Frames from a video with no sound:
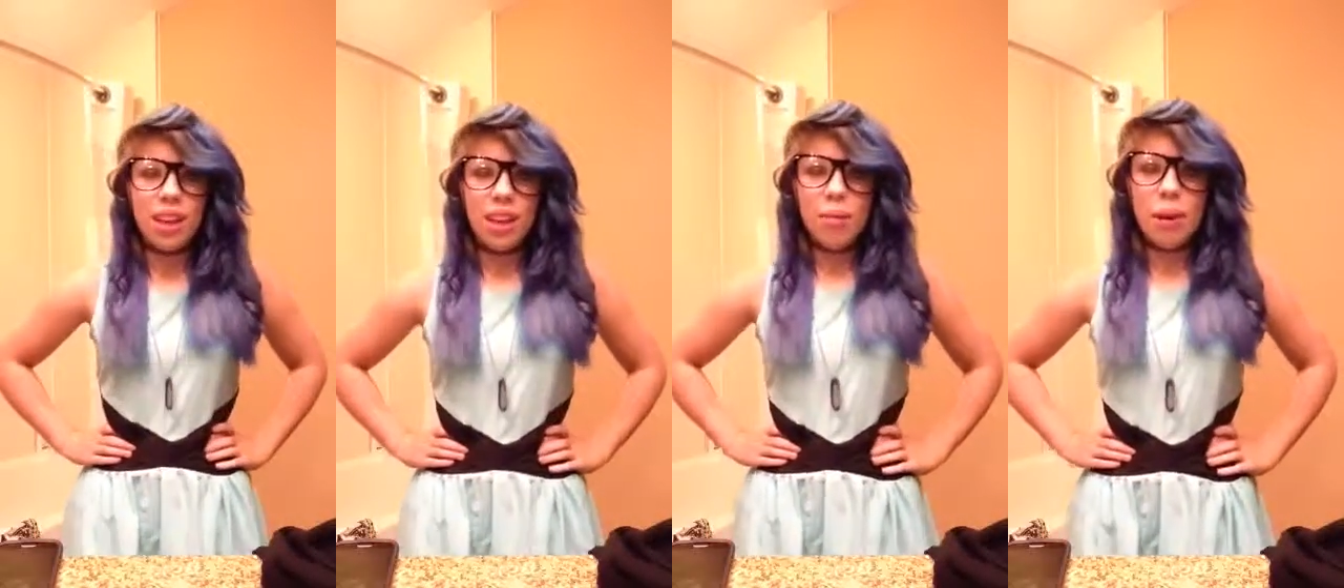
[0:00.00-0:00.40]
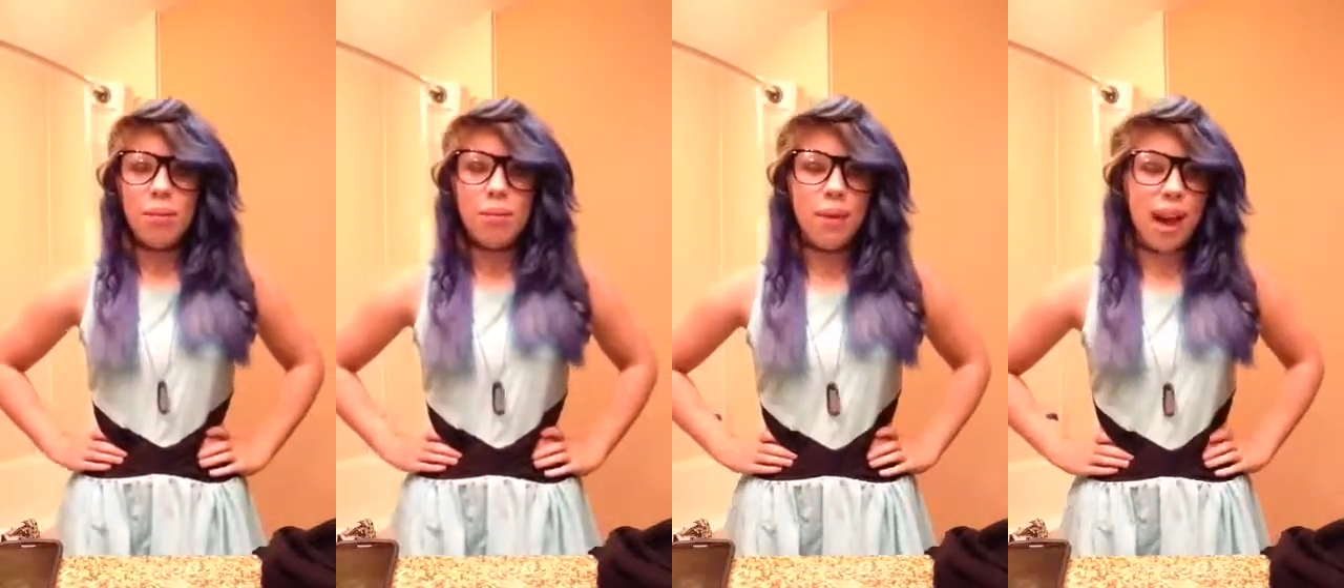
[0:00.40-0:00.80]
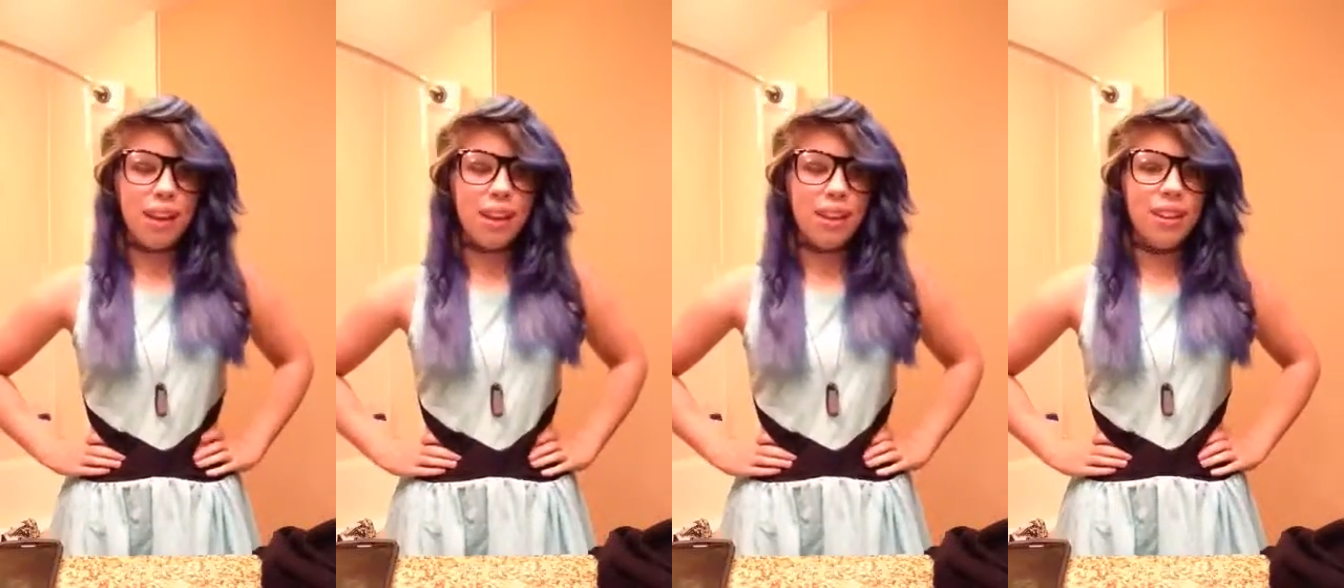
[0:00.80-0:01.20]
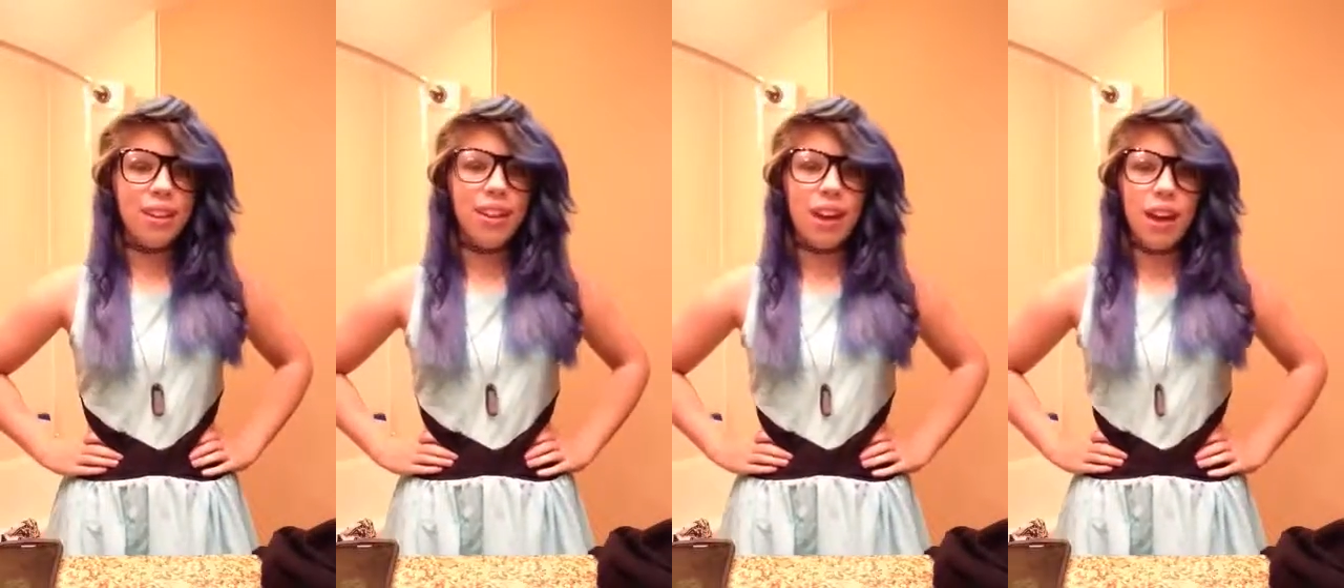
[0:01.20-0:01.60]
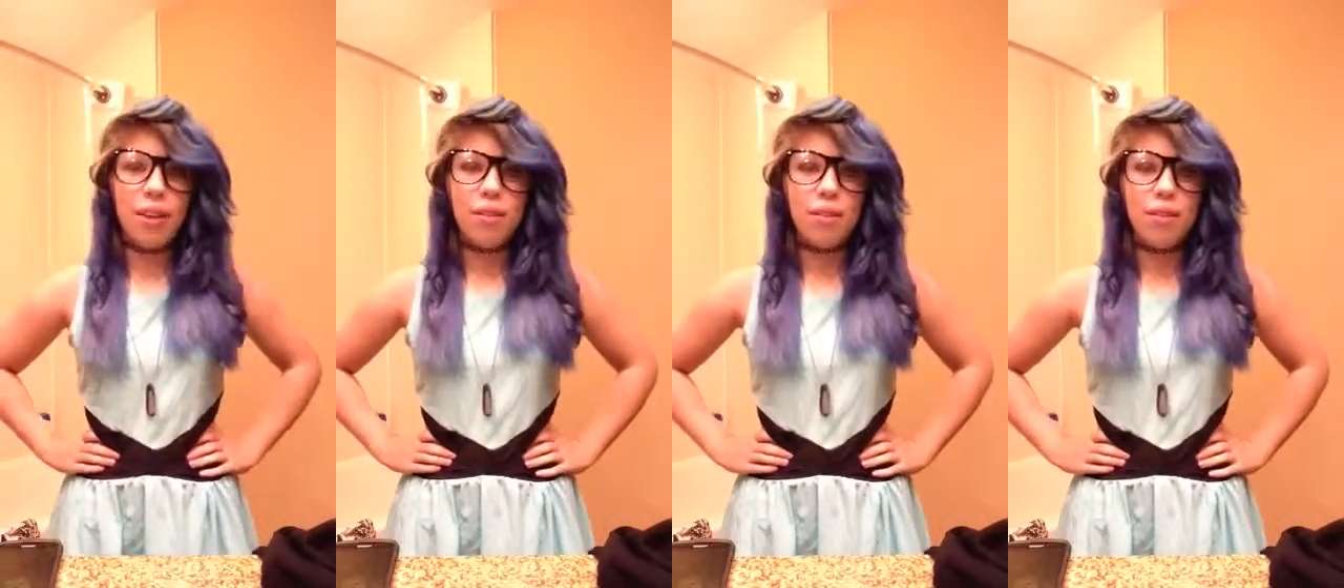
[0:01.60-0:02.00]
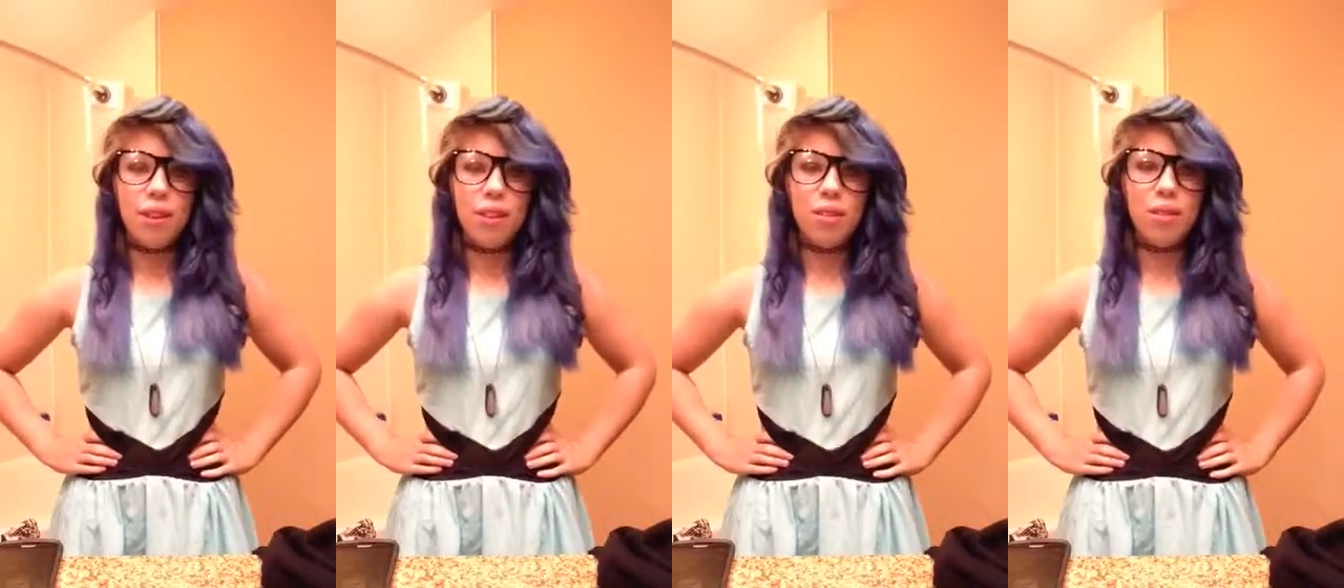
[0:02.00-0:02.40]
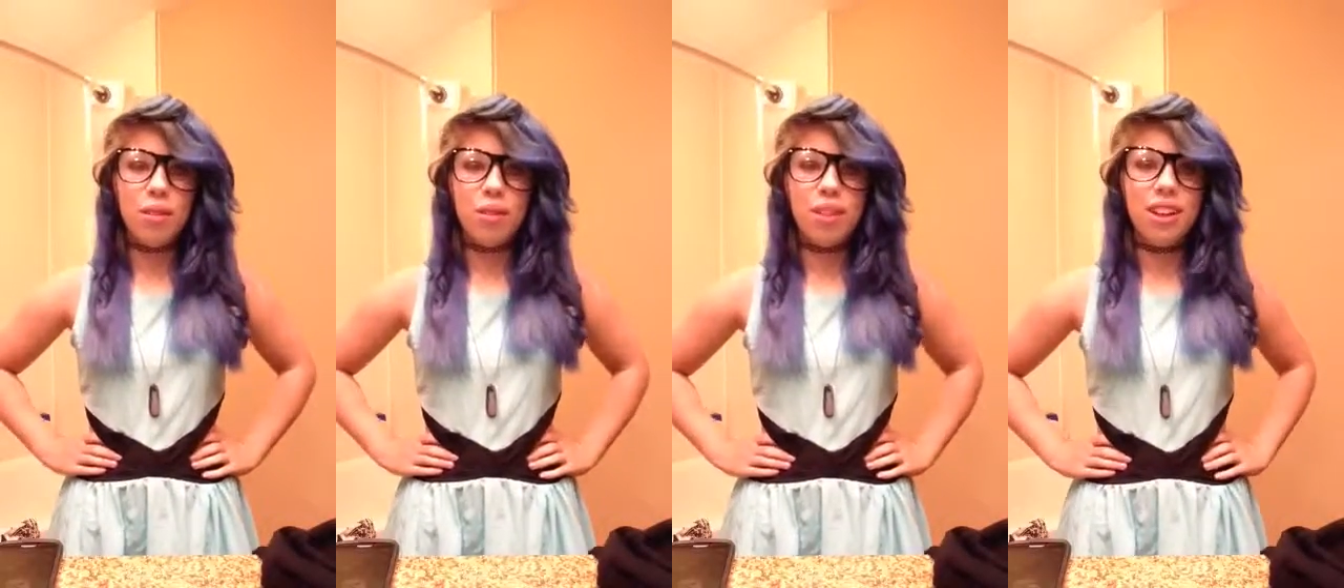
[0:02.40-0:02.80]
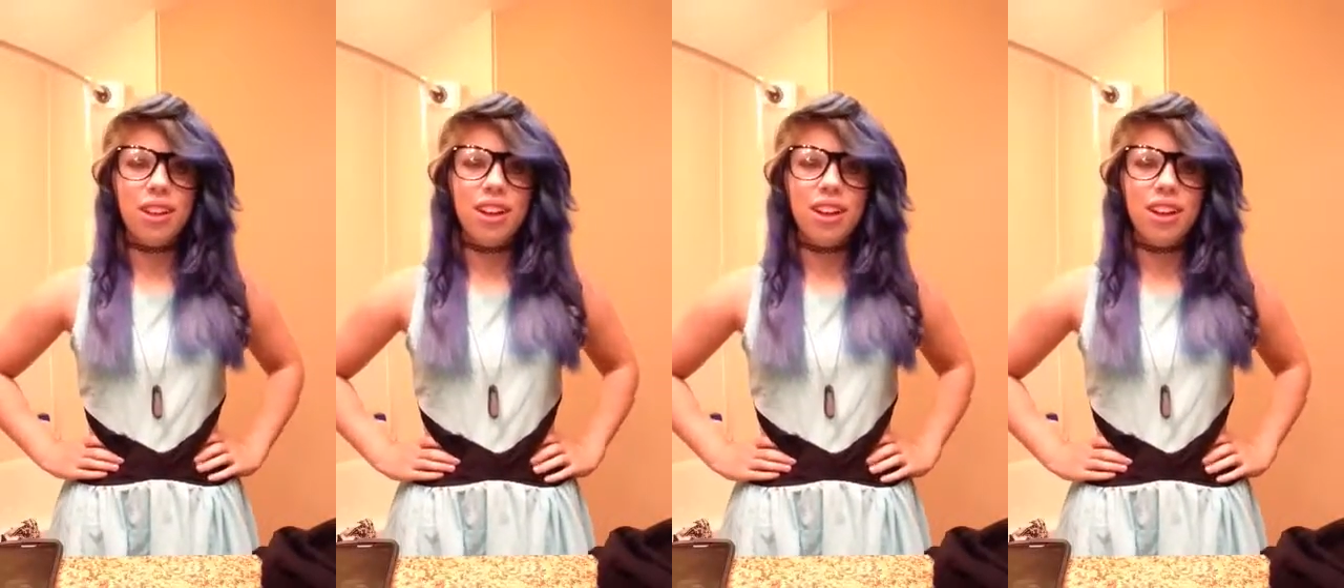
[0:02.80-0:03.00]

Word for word: yeah, my name's Maggie, I'm 15 years old,